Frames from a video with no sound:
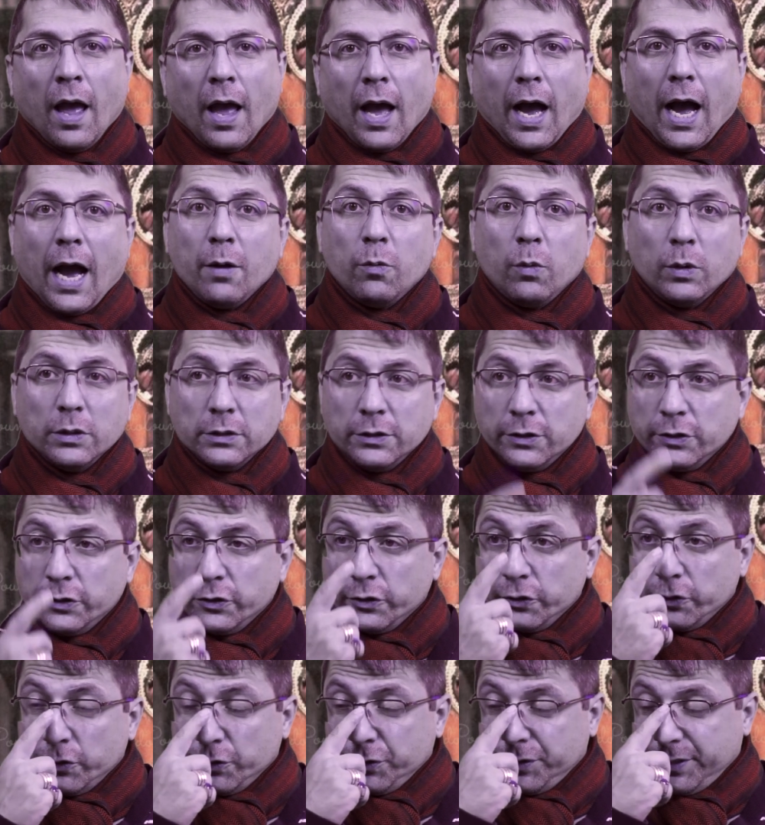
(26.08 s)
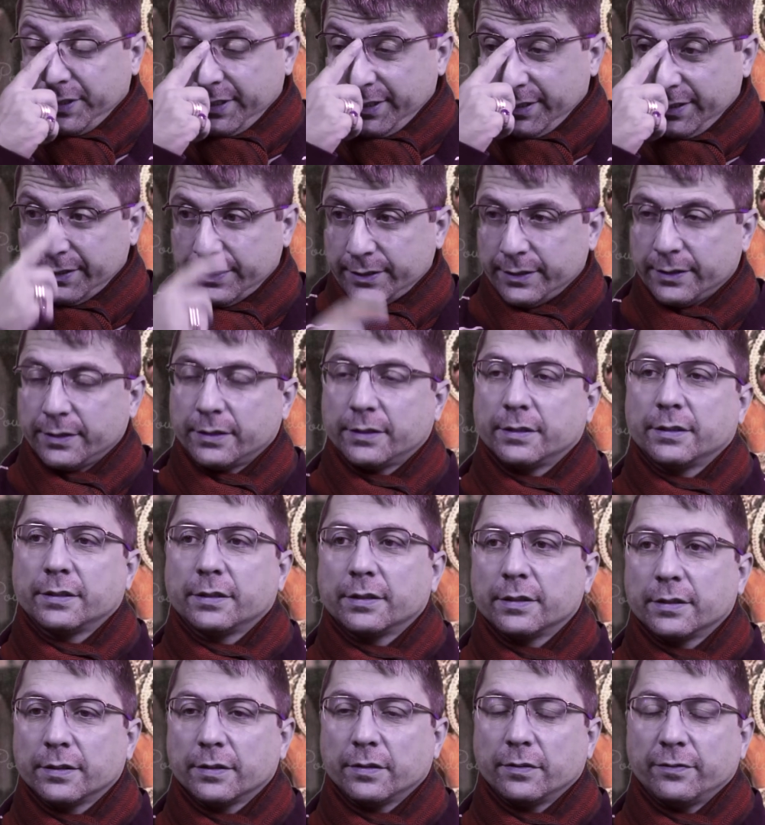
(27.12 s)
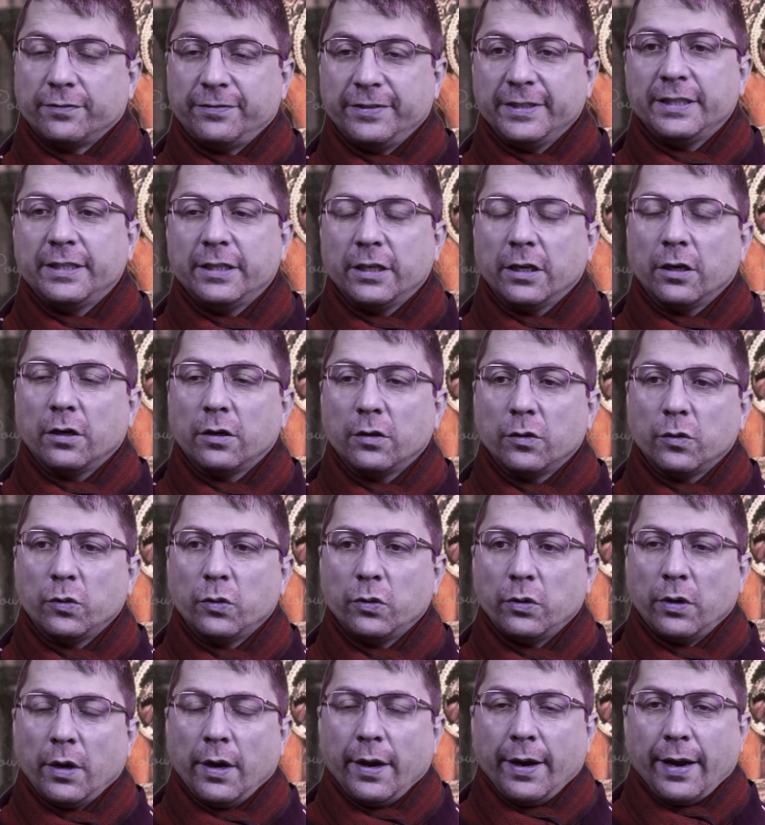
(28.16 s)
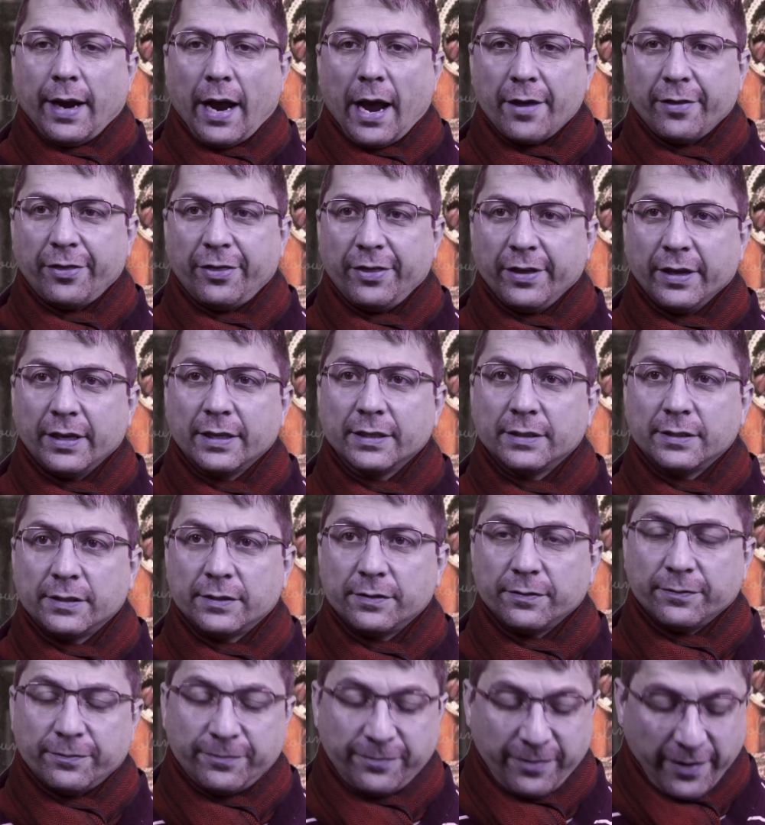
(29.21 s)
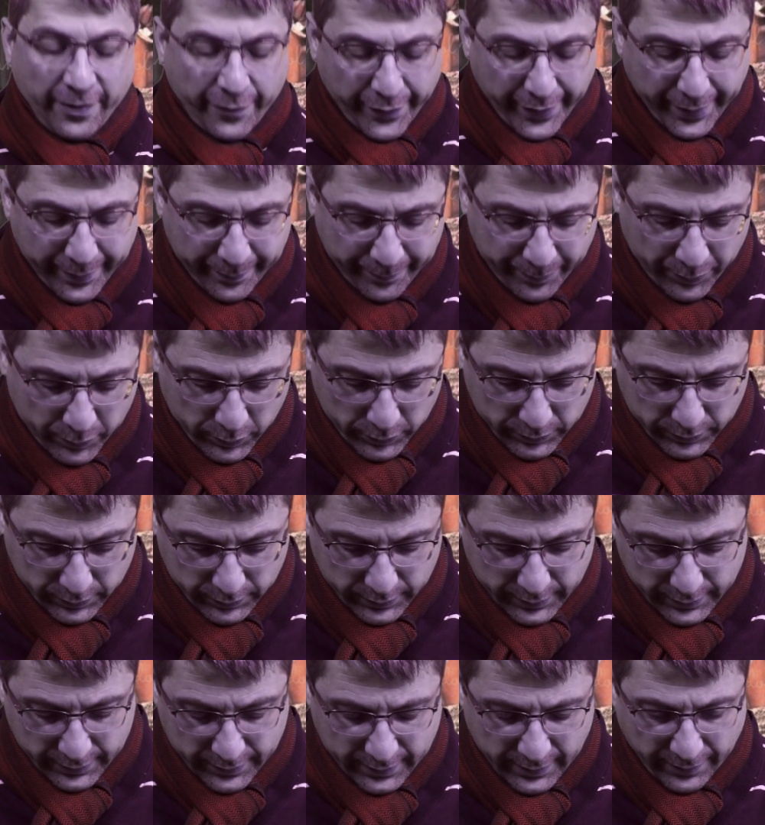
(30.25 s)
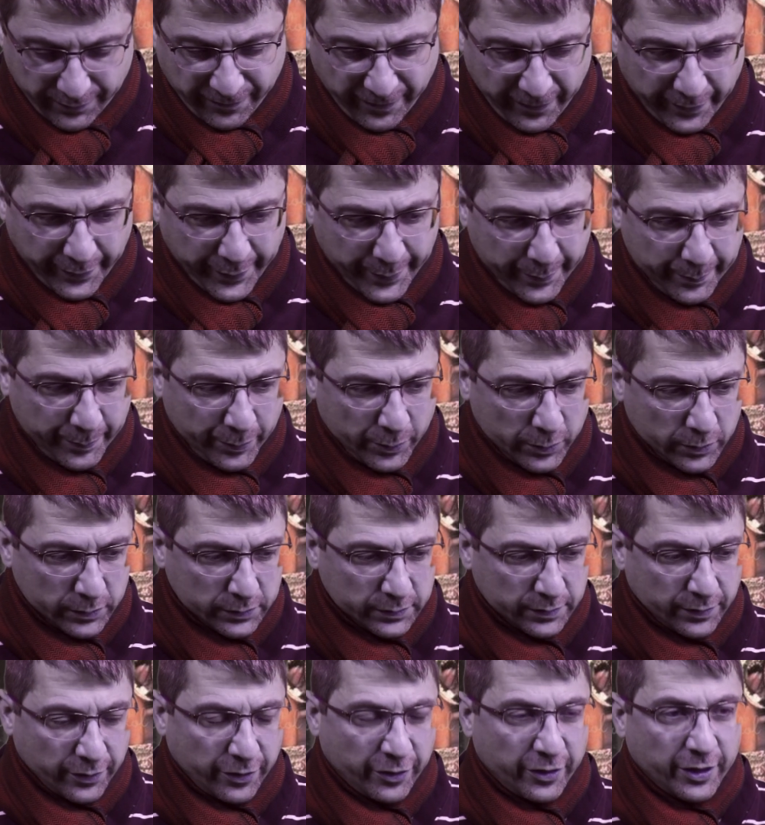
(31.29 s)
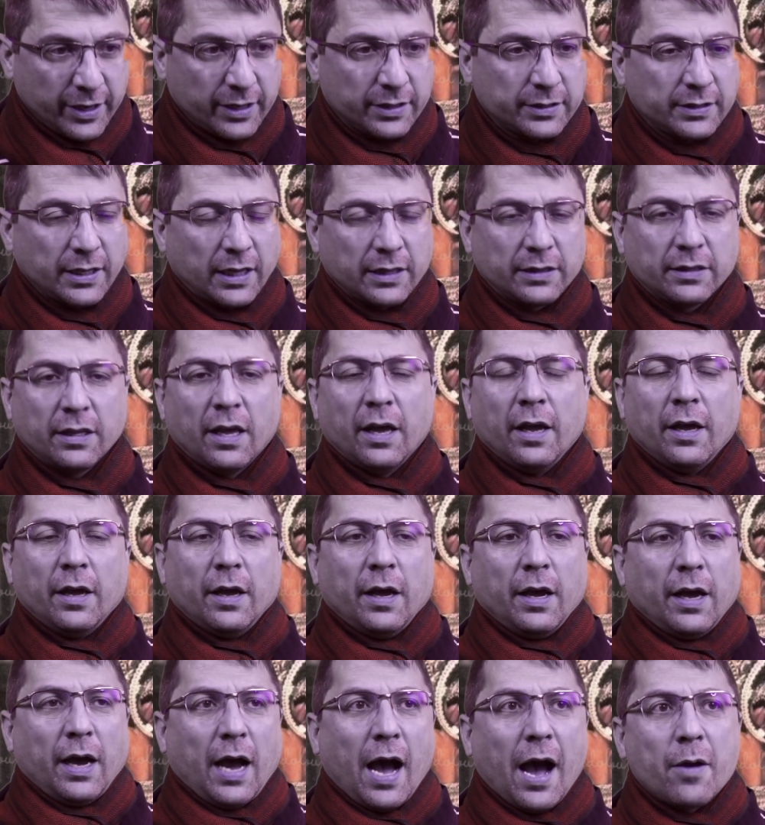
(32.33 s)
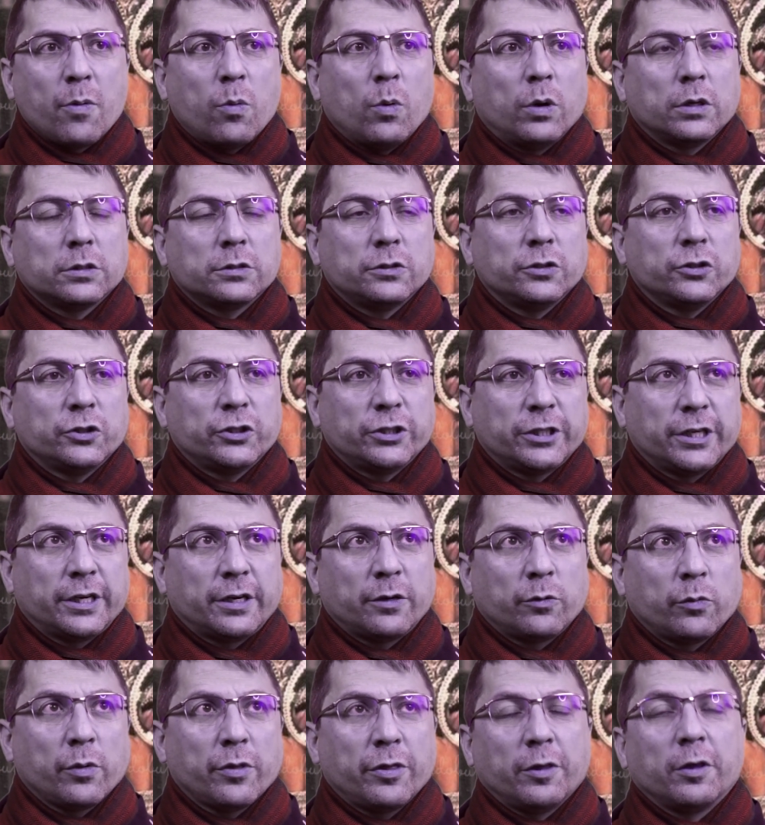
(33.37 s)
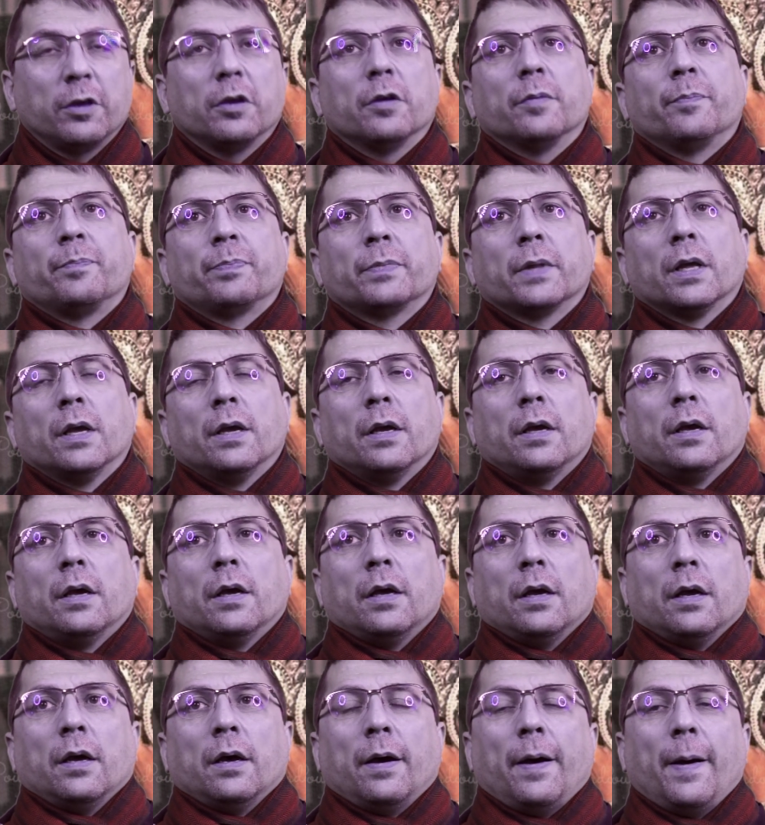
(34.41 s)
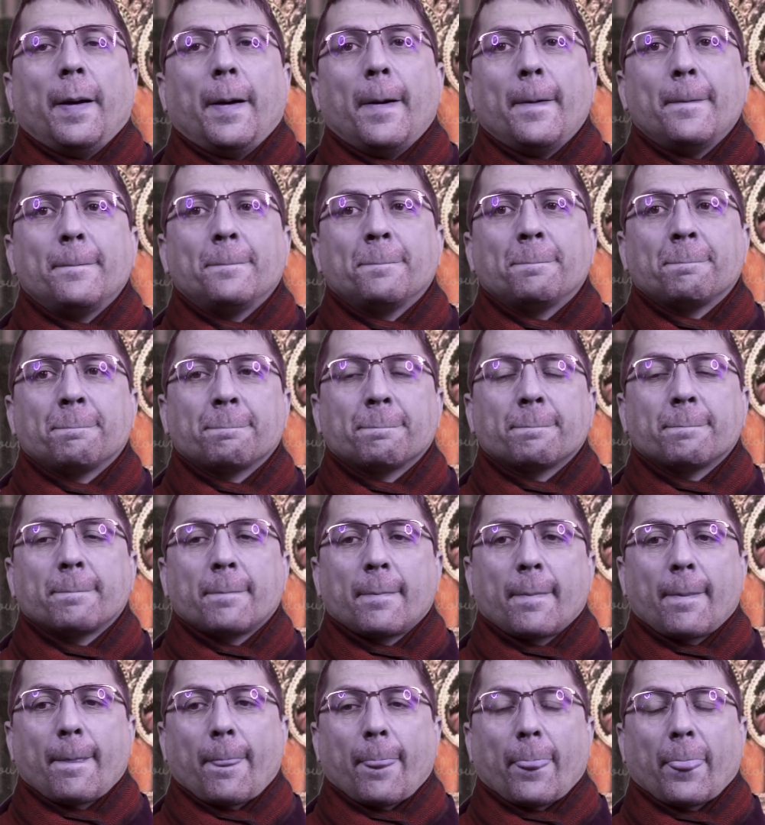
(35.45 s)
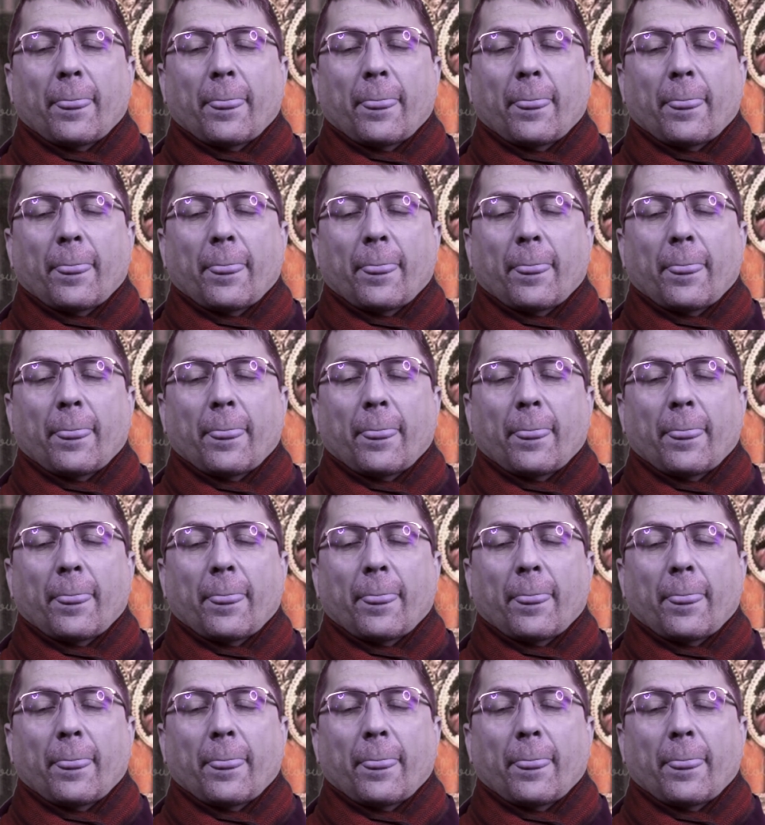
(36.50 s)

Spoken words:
wanted to do this video. I think it's very important. It's a very important thing that I want to share with you. I'm